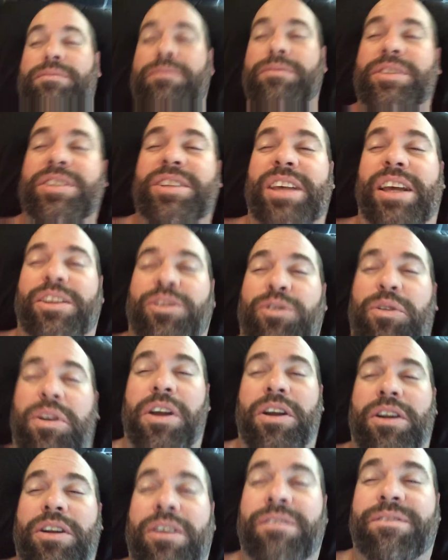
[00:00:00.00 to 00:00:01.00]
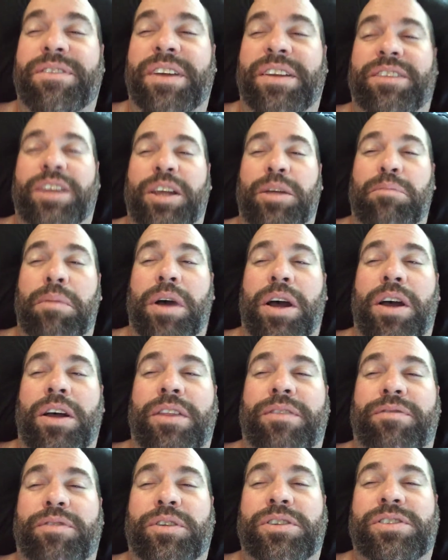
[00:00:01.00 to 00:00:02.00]
It's like 350 a
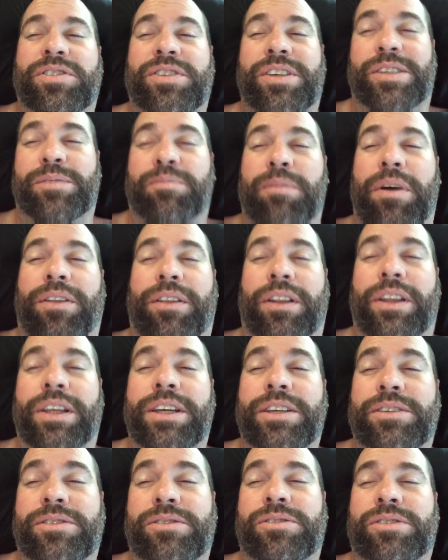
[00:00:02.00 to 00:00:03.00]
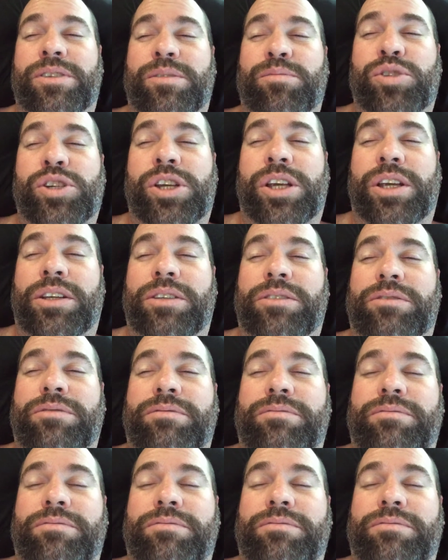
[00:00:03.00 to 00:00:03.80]
month for a six month lease or some shit.